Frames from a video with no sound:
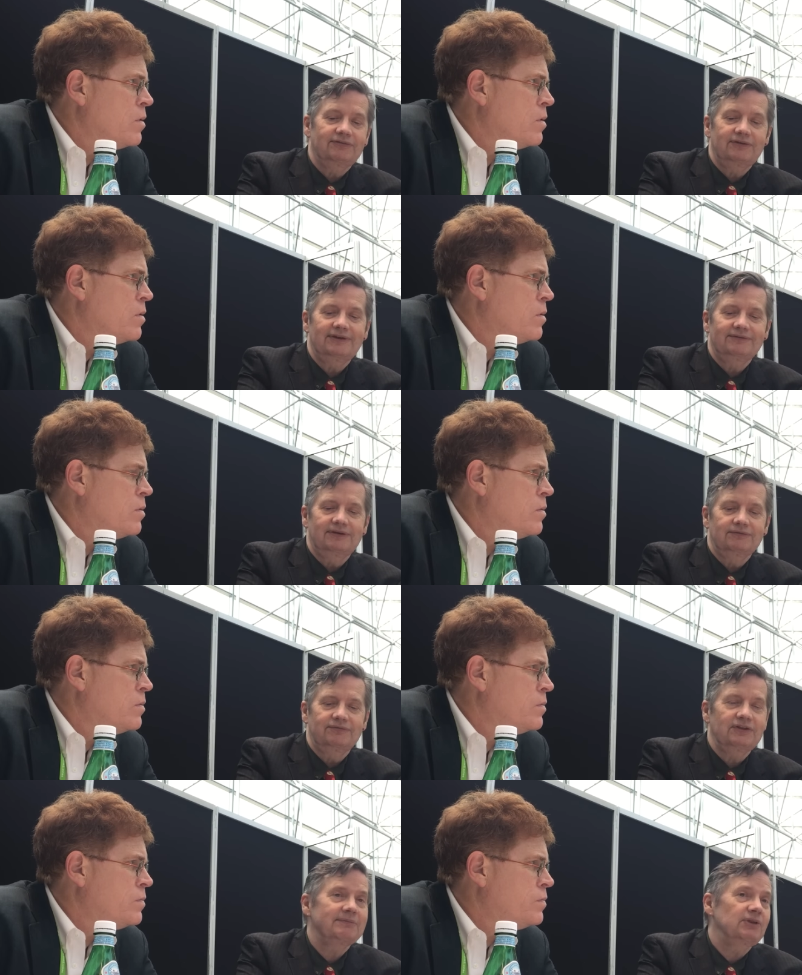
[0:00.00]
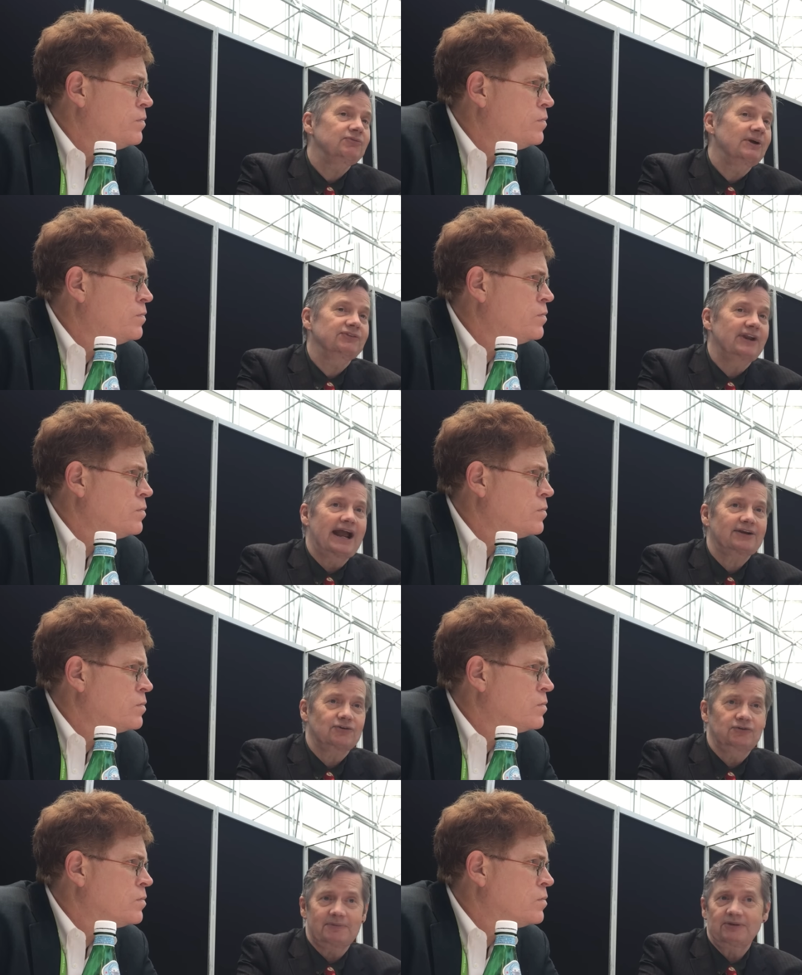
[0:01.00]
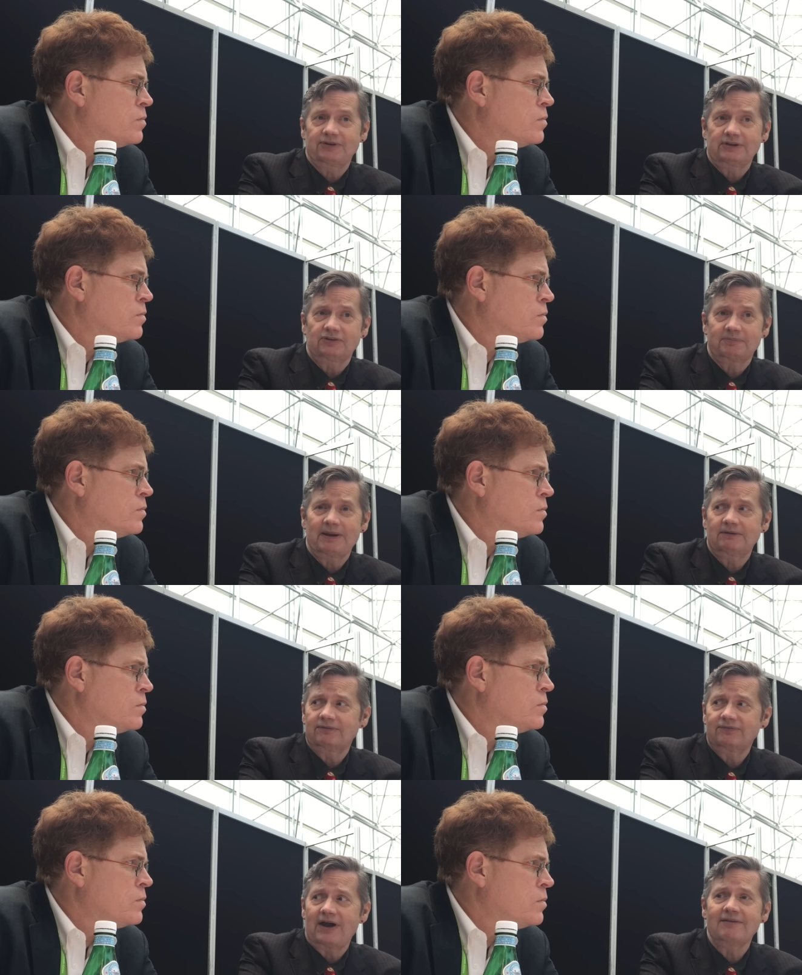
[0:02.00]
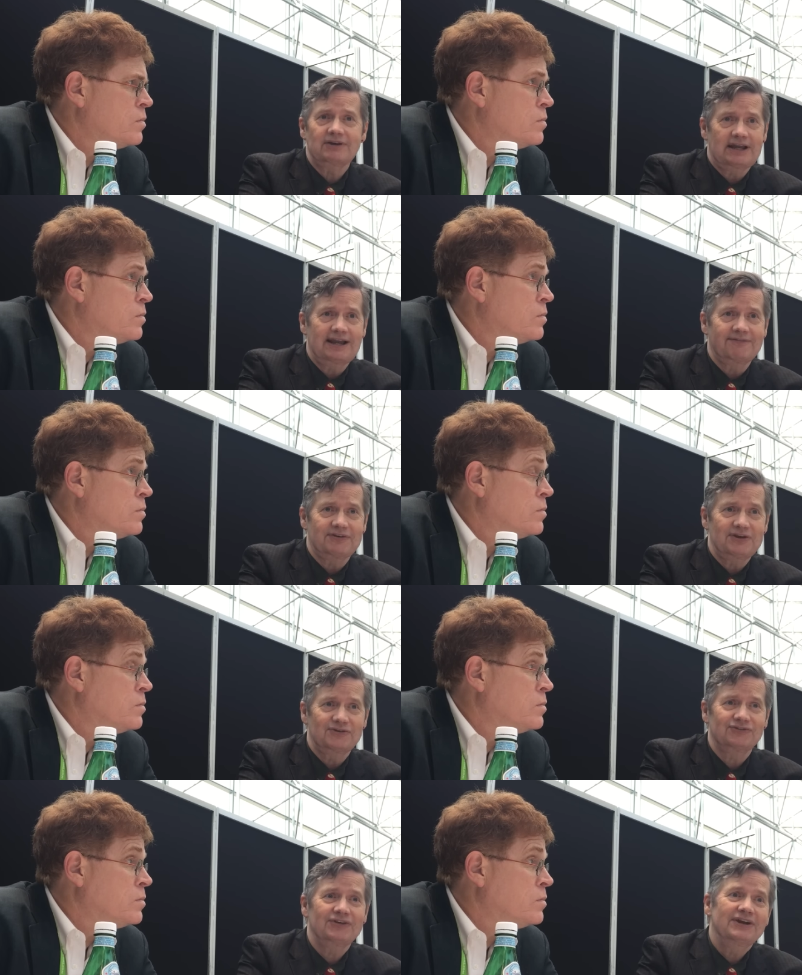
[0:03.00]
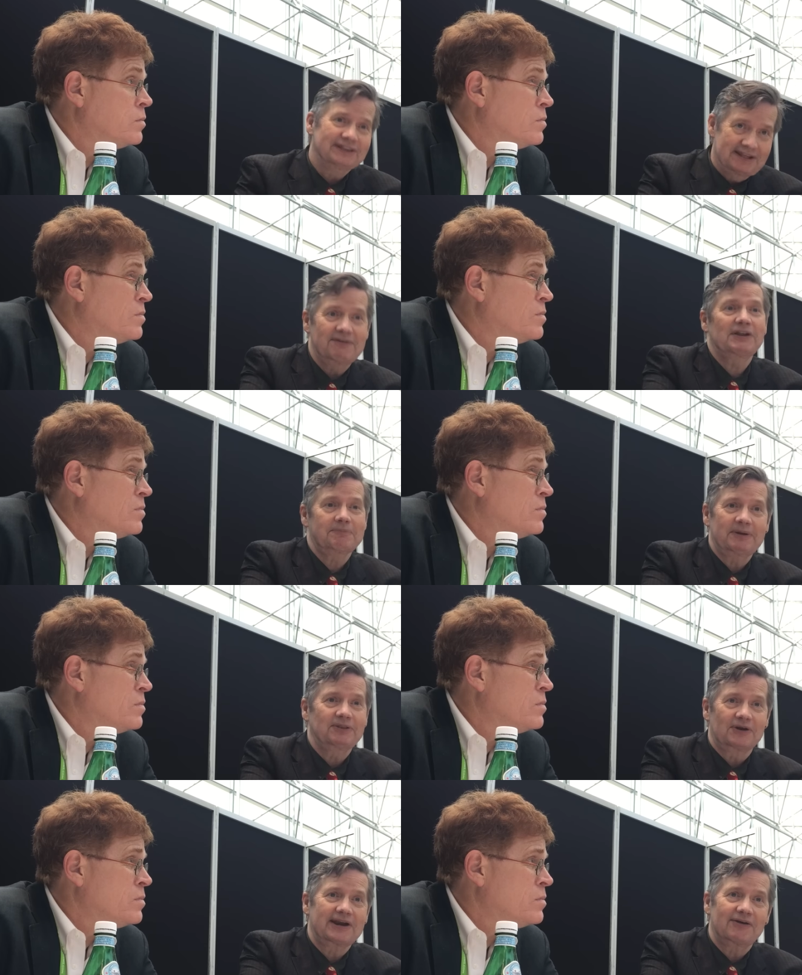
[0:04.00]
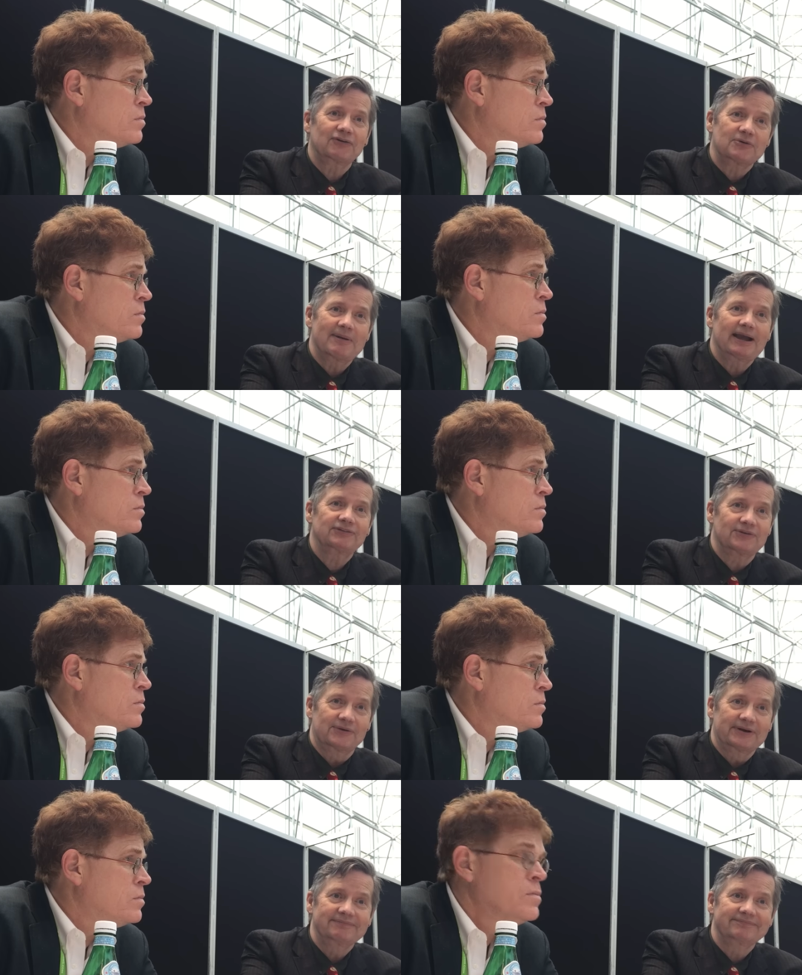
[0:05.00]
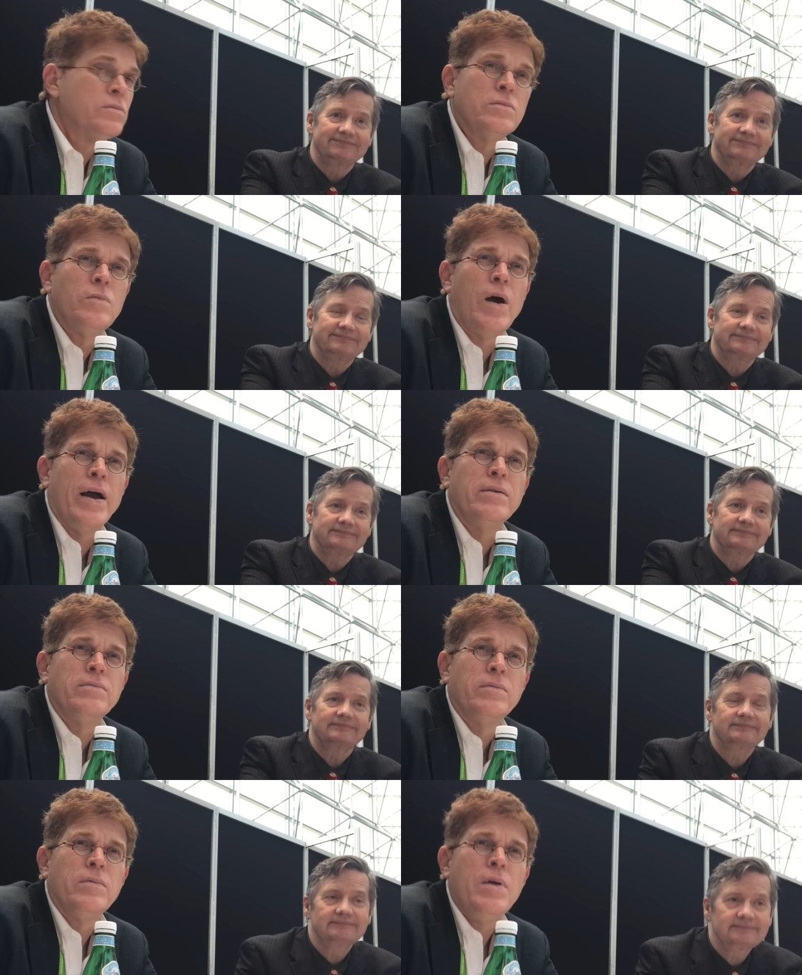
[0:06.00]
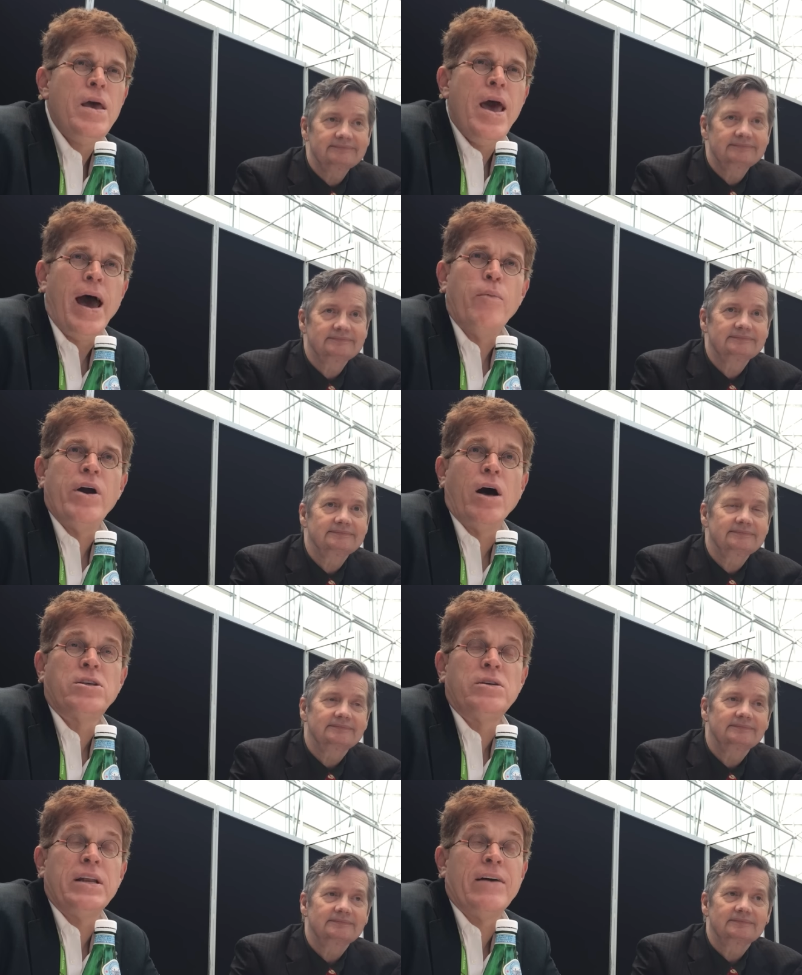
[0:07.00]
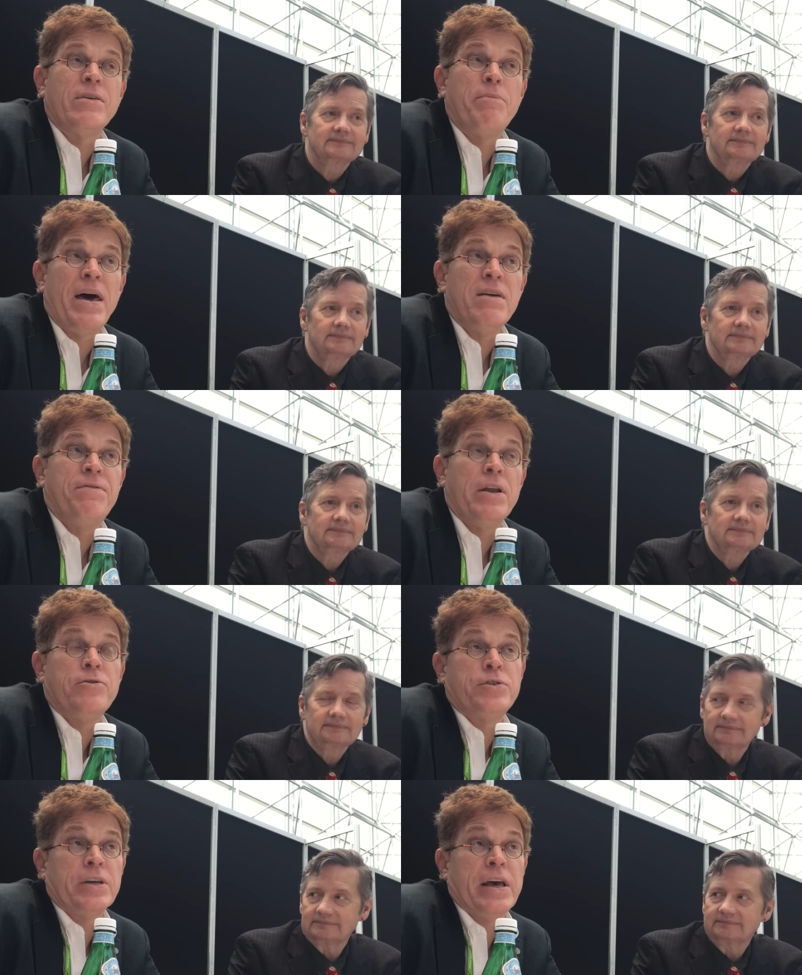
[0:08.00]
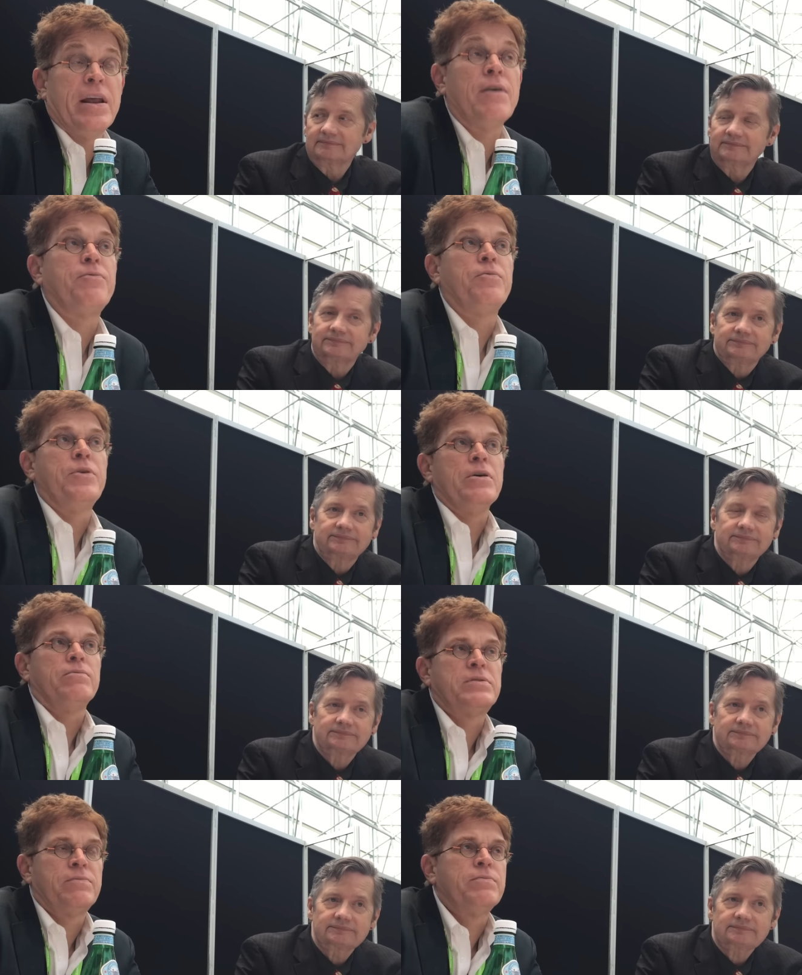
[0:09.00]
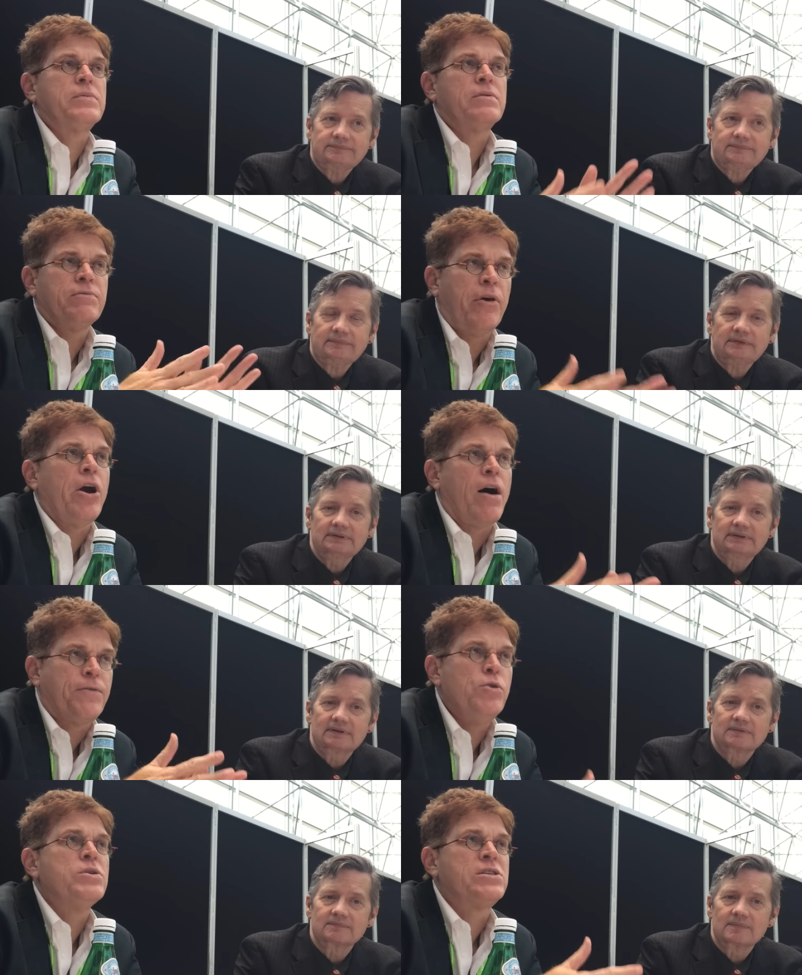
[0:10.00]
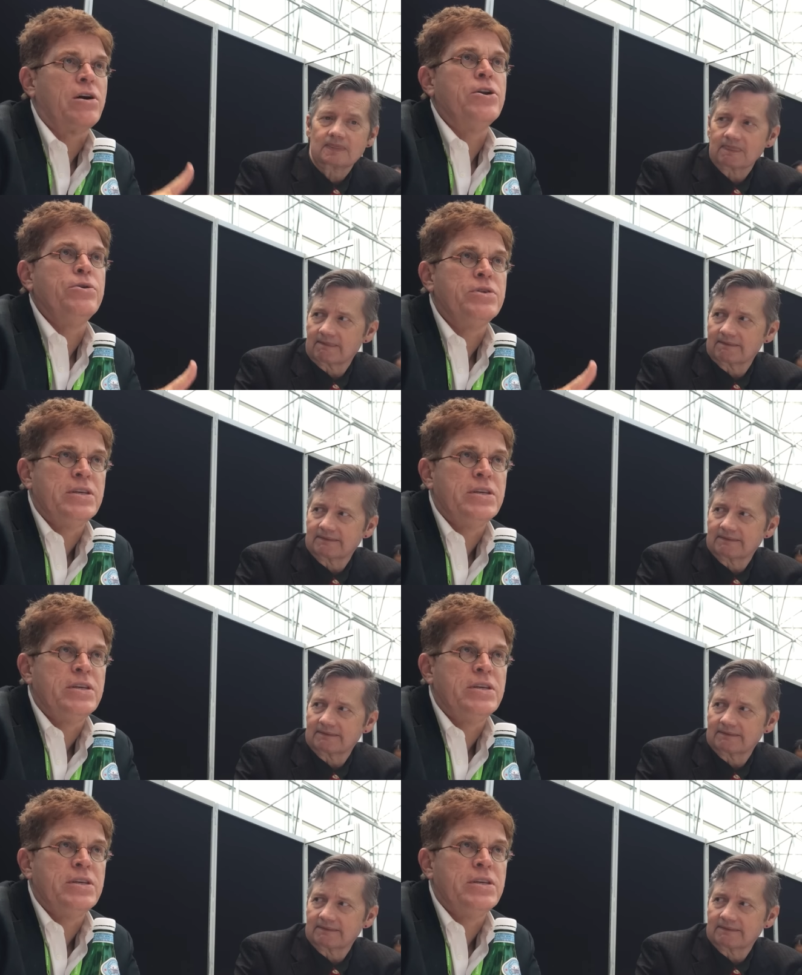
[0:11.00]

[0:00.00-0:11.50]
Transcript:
Speaker 1: the, think of this way: it's an actor who's basically spent five and a half years developing their character backstory.
Speaker 2: Mm-hmm. Right. And we also didn't have the benefit. Interestingly enough, very often you would start a new